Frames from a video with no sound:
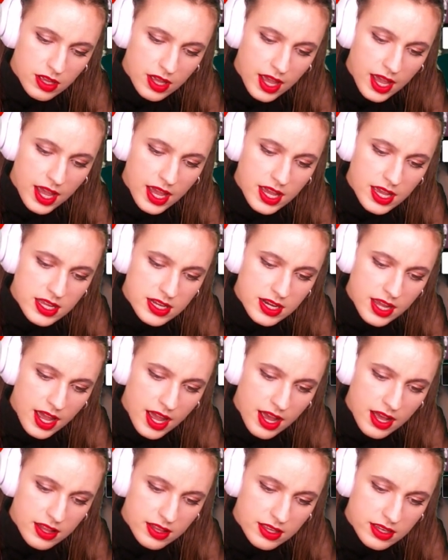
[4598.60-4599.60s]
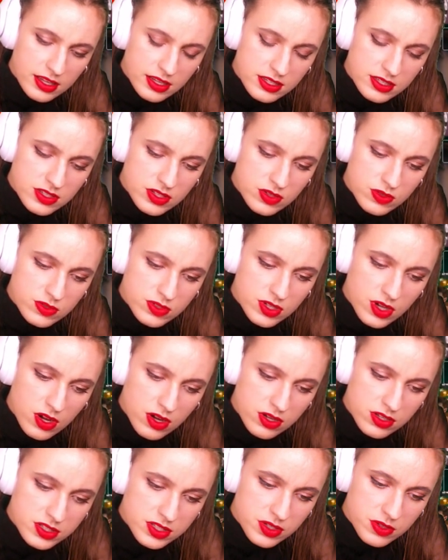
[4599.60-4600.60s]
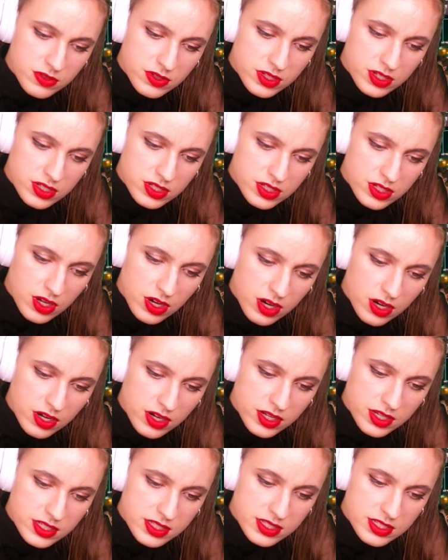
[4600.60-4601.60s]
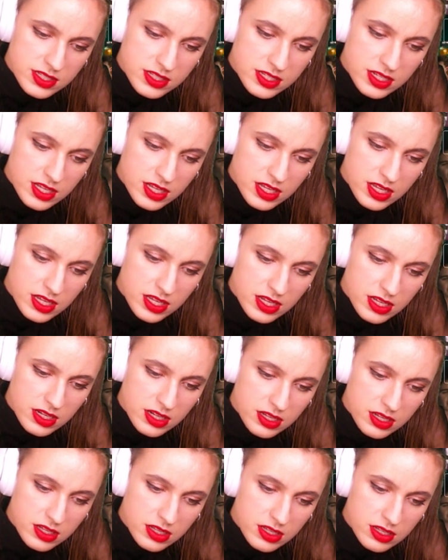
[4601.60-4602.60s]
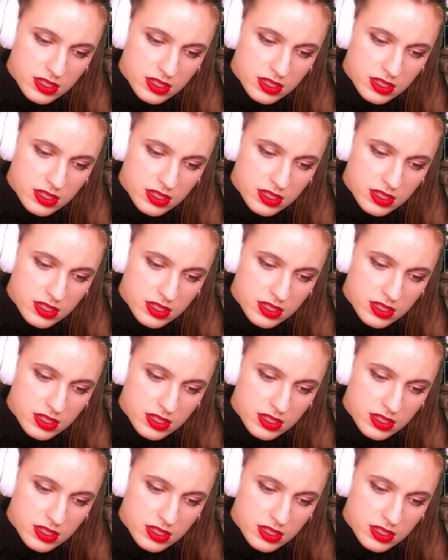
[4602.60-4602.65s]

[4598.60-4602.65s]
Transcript: And Alex, who's also the guitarist, did...